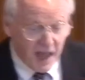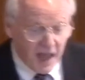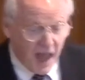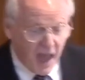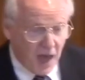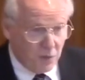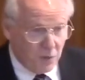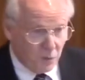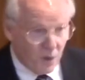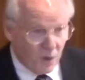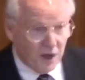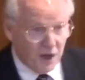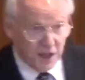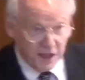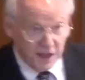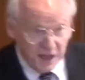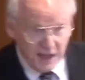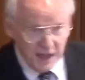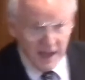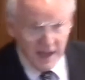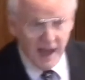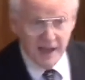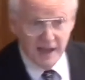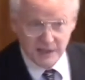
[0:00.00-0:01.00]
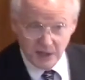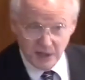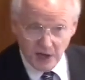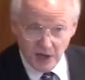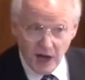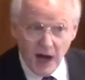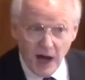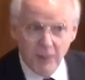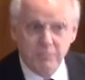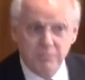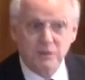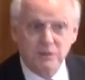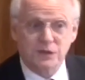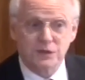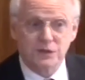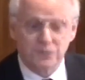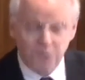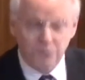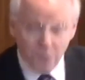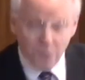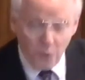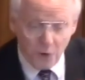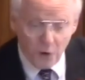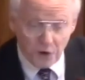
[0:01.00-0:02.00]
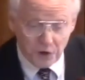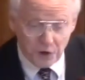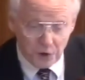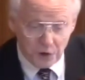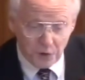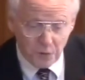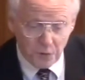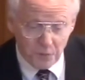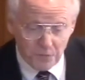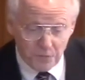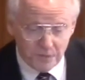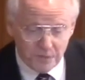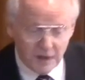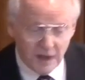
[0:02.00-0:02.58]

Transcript: and what He has accomplished for you.